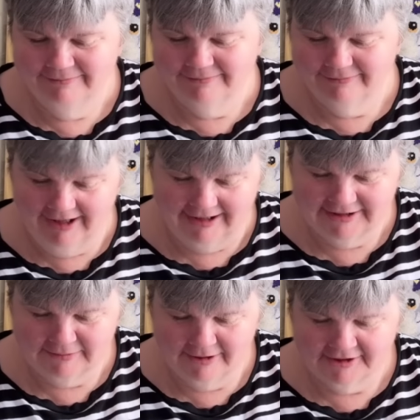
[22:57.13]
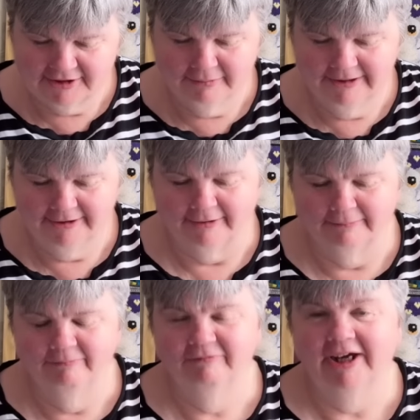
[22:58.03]
Right, so what's coming up?
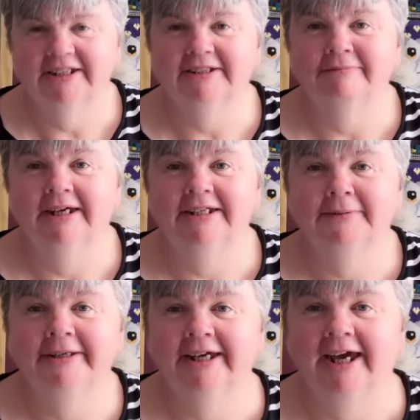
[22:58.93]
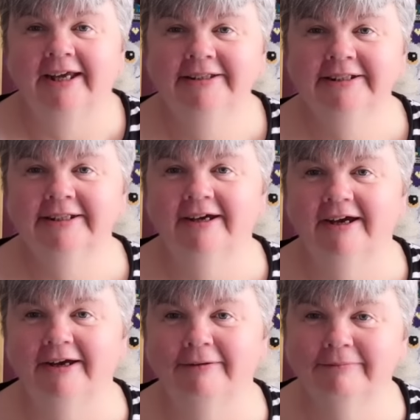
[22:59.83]
Wrexham next weekend.
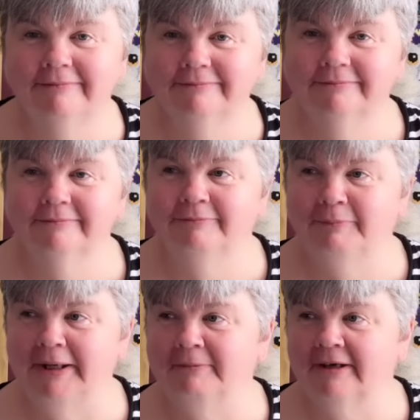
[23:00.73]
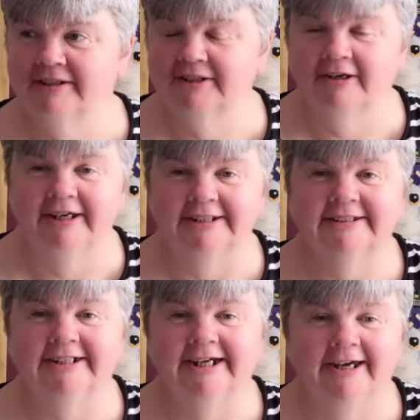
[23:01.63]
People I saw
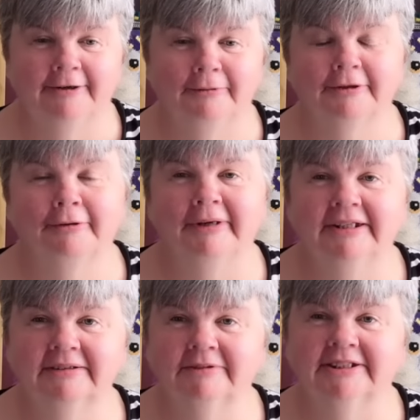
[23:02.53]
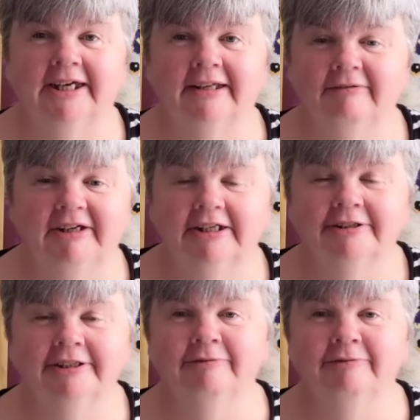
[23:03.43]
yesterday who were coming were saying they're really looking